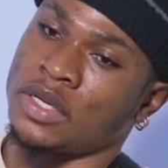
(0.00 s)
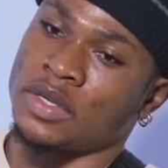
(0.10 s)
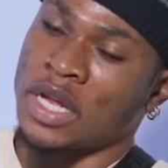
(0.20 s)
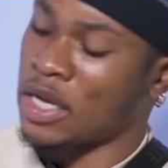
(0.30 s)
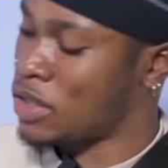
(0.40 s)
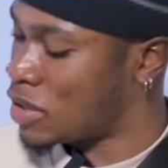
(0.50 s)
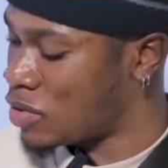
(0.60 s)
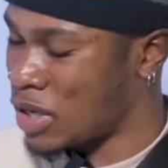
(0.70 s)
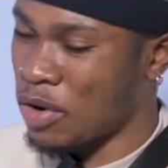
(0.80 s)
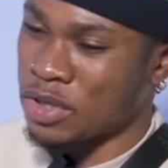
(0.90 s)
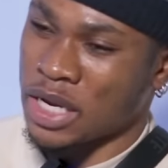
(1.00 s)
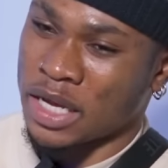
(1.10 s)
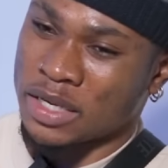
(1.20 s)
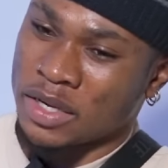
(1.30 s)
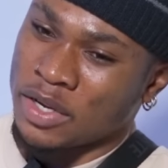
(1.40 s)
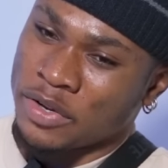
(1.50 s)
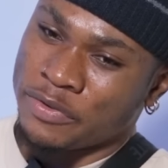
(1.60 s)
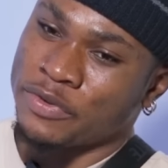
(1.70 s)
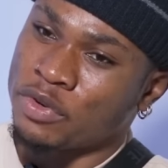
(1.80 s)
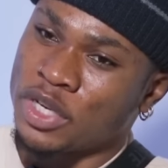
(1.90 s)
that was like
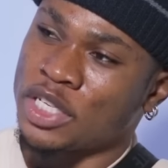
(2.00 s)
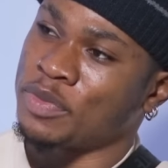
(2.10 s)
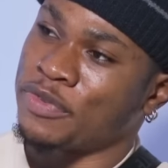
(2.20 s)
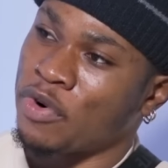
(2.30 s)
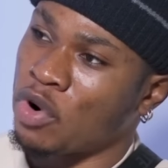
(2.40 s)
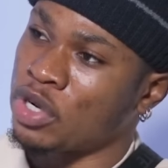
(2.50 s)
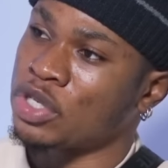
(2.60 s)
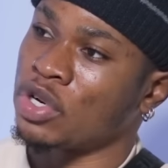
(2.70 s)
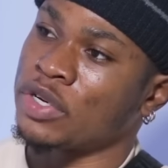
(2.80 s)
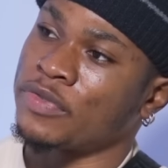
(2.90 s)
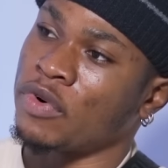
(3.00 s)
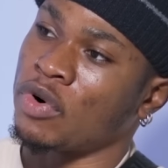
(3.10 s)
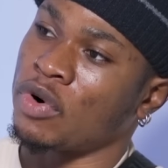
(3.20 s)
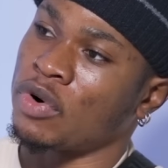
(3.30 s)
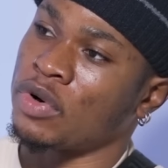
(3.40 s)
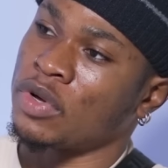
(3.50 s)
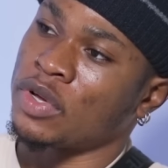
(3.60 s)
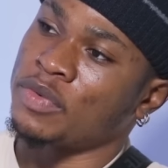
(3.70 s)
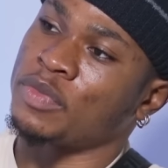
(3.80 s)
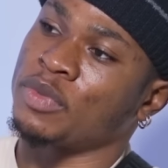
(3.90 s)
few days before auditioning for
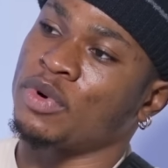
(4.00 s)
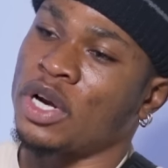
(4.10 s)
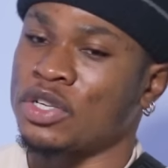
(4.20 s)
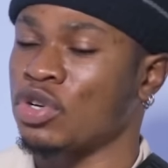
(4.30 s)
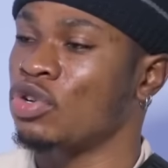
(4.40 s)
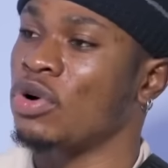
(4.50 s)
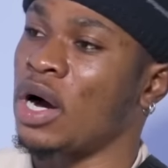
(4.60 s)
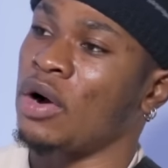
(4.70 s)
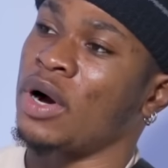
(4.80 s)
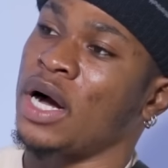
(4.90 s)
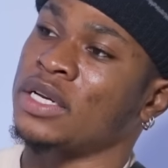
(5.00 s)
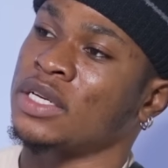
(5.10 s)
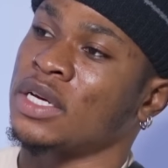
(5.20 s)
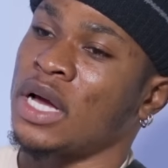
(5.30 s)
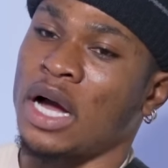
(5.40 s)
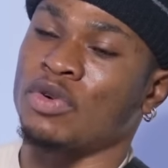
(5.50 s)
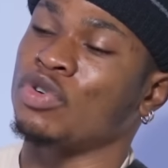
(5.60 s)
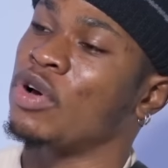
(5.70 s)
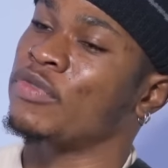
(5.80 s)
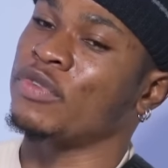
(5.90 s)
Big Brother. So you know how hard, I could
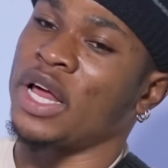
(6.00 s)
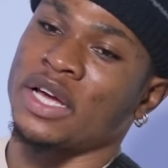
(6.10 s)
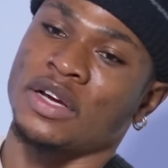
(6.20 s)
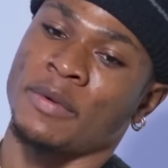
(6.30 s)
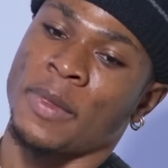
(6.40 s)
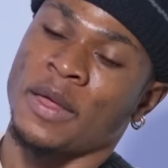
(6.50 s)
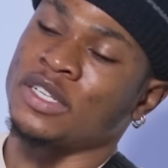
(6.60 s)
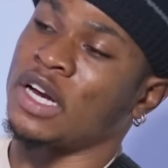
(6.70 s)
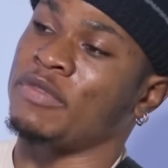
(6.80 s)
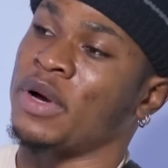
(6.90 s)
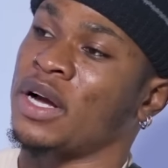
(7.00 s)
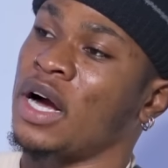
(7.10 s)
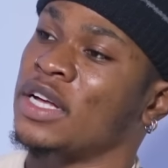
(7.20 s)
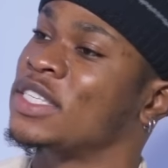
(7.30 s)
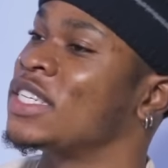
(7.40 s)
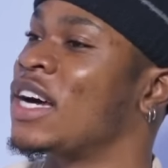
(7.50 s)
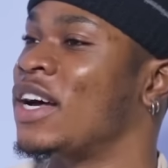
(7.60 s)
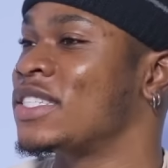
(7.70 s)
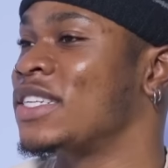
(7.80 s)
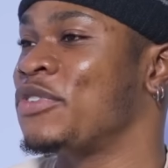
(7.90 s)
not even like drive my car. See, now
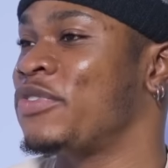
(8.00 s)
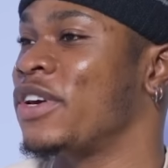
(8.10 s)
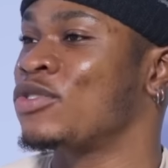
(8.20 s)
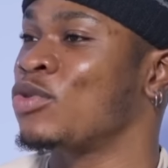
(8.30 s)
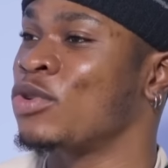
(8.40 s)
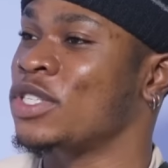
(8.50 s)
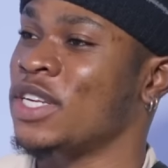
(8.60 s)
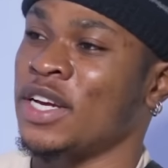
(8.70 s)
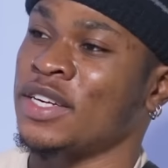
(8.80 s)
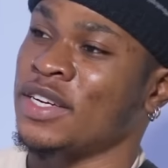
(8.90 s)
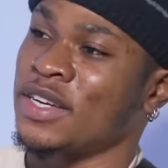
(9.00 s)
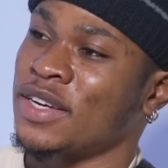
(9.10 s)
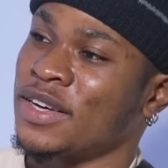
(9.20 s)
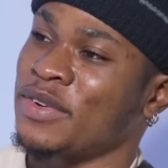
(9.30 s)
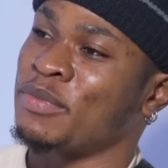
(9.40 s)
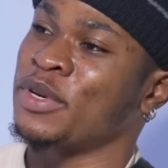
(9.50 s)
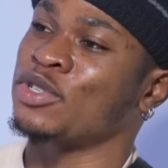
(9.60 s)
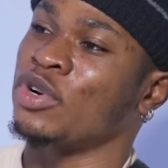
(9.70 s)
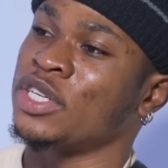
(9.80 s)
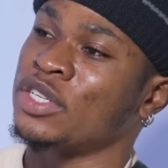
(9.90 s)
I see the fear to host steering
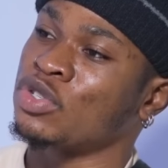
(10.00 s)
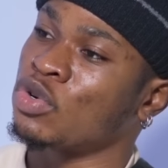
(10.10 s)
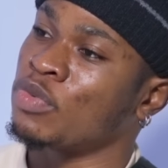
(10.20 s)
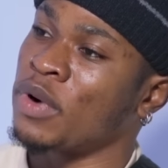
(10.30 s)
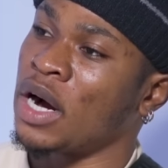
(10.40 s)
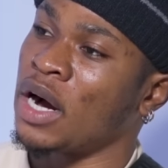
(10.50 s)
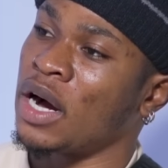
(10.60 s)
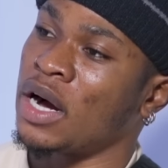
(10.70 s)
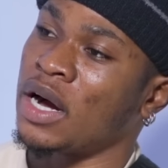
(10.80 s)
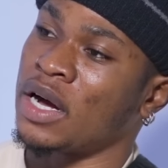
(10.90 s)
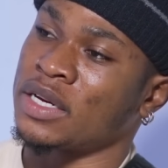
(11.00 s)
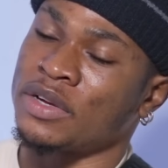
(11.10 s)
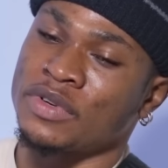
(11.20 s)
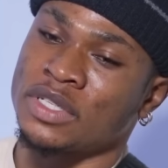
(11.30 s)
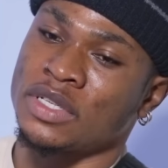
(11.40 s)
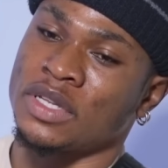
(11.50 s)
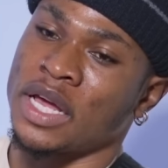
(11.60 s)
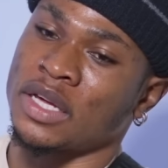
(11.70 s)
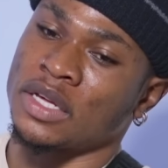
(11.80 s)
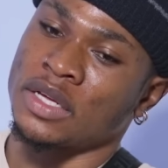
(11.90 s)
based on the trauma and everything. Like,